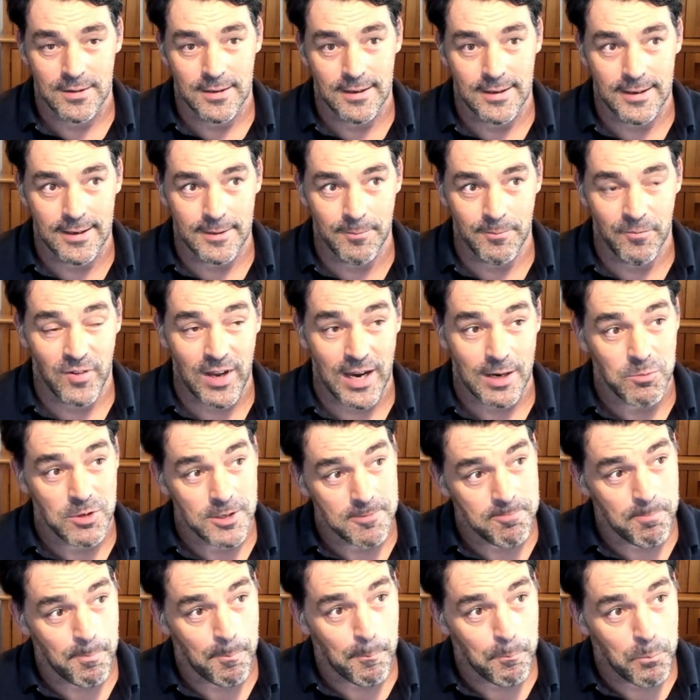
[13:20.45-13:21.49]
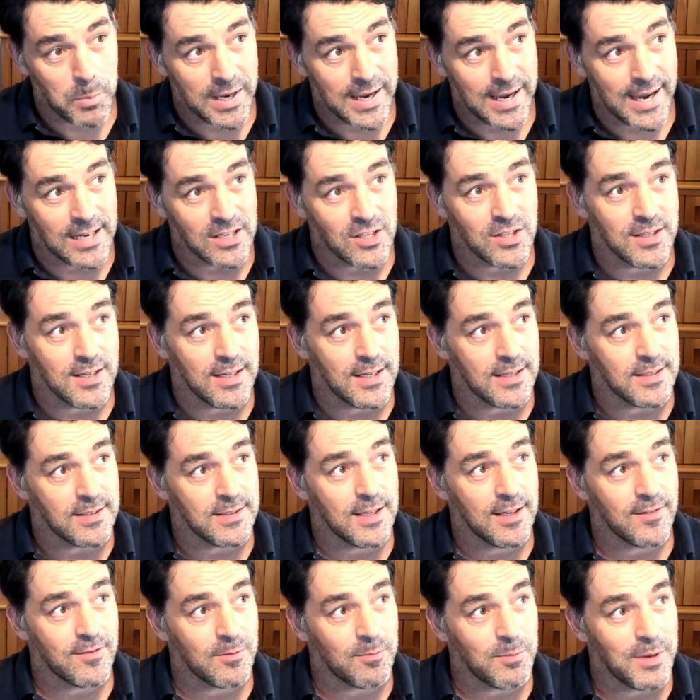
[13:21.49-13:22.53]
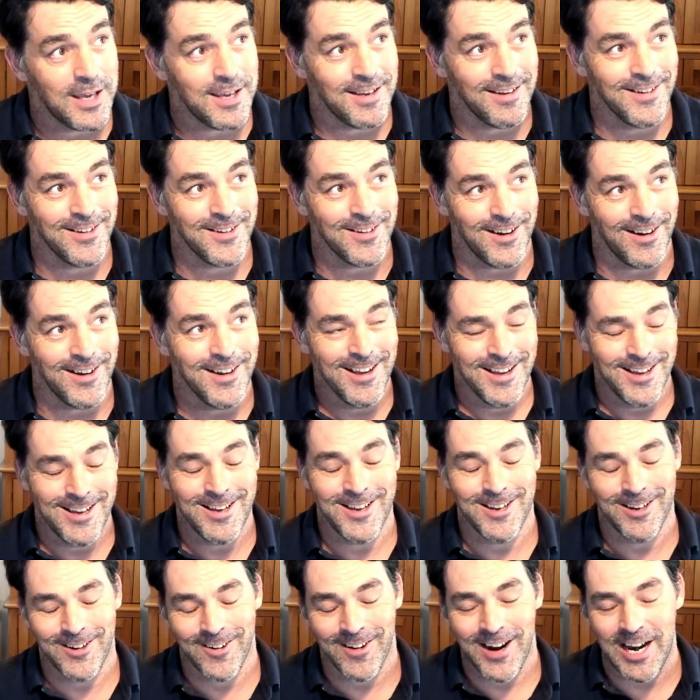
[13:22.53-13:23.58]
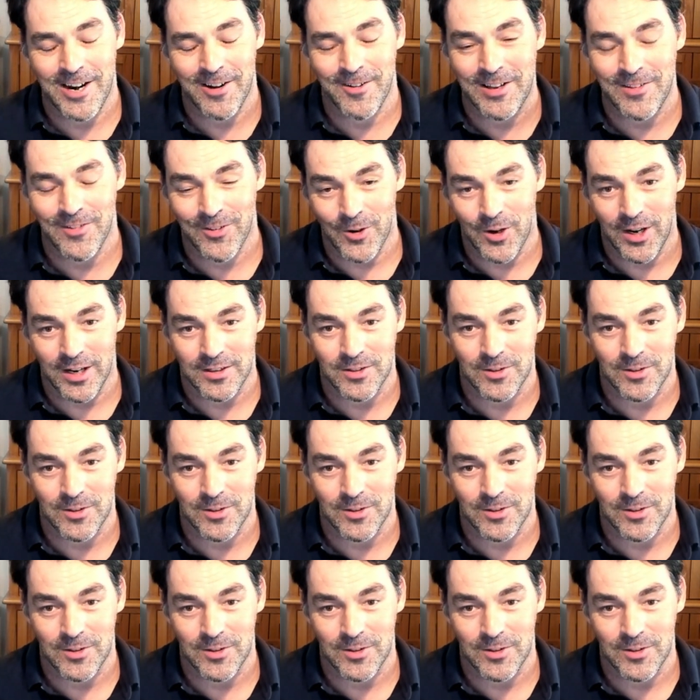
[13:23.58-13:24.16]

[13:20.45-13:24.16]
In fact, my PhD has given me a greater insight,